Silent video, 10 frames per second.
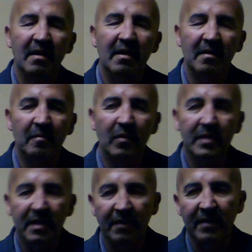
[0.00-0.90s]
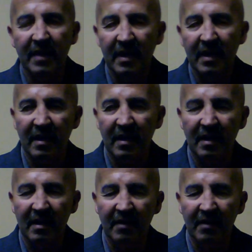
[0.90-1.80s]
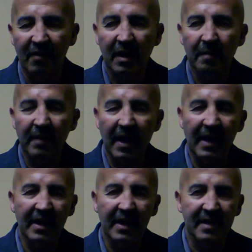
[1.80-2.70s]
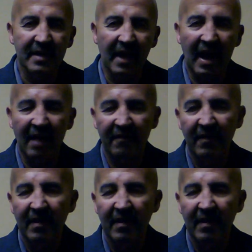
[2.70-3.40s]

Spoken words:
most of the rocky planets, they have